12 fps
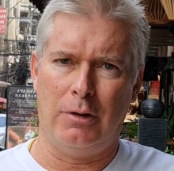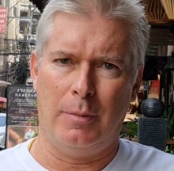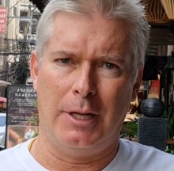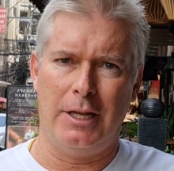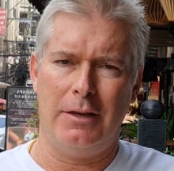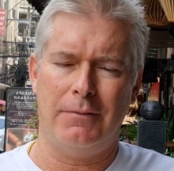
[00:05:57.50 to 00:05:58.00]
I
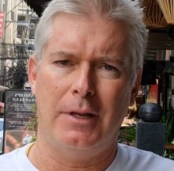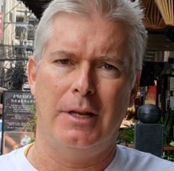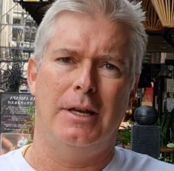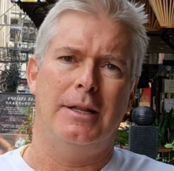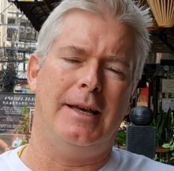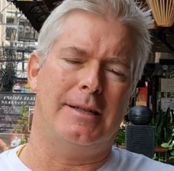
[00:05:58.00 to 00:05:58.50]
believe.
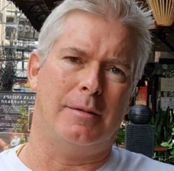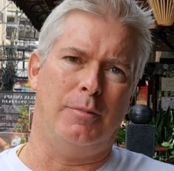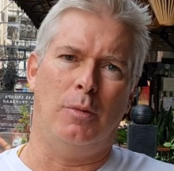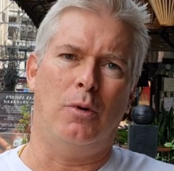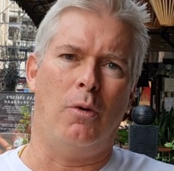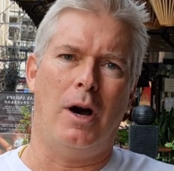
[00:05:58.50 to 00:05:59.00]
That's a
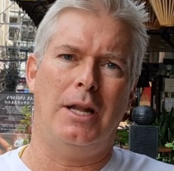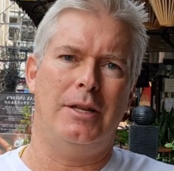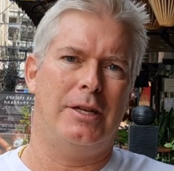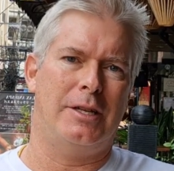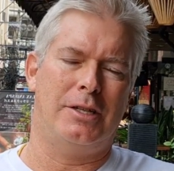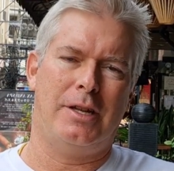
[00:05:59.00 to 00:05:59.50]
mobile
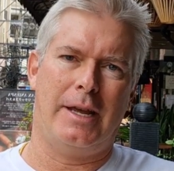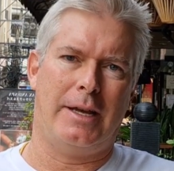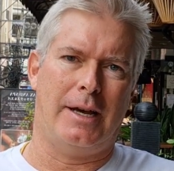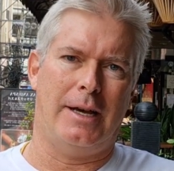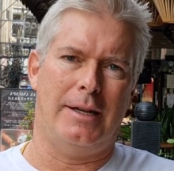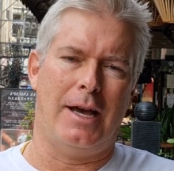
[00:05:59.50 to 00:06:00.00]
wallet. You can
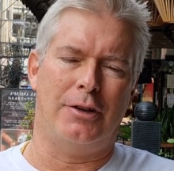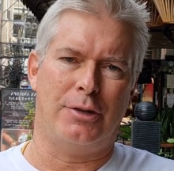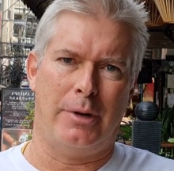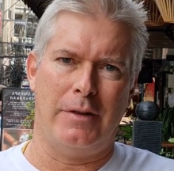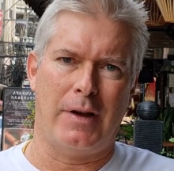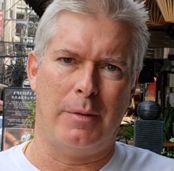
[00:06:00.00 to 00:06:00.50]
stake now
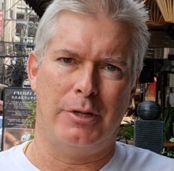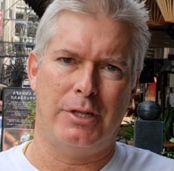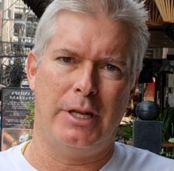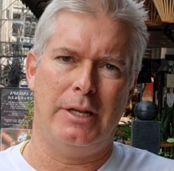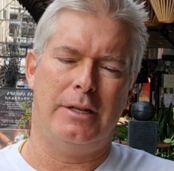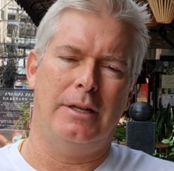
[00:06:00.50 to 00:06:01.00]

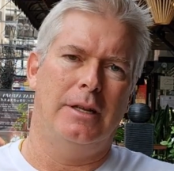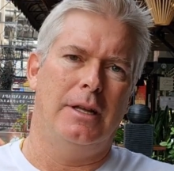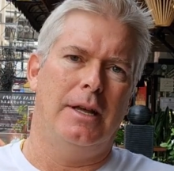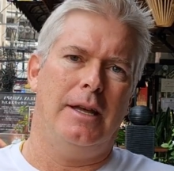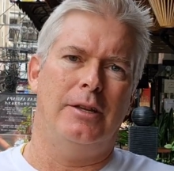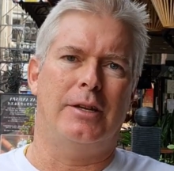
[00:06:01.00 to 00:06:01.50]
25%.
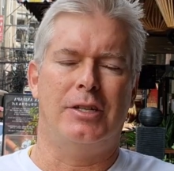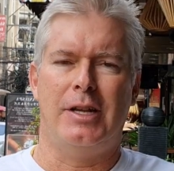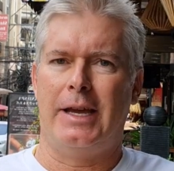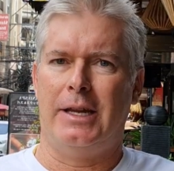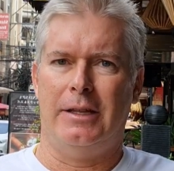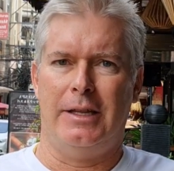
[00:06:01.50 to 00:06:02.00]
You can
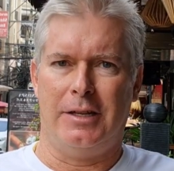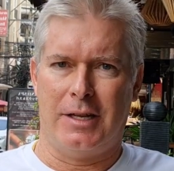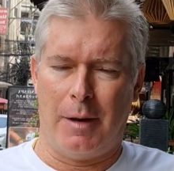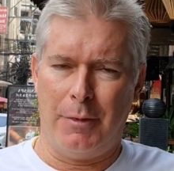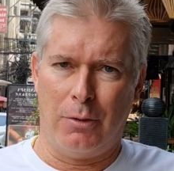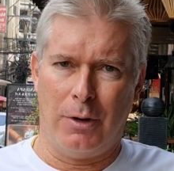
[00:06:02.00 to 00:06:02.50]
stake it in the
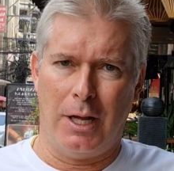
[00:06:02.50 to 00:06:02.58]
Atomic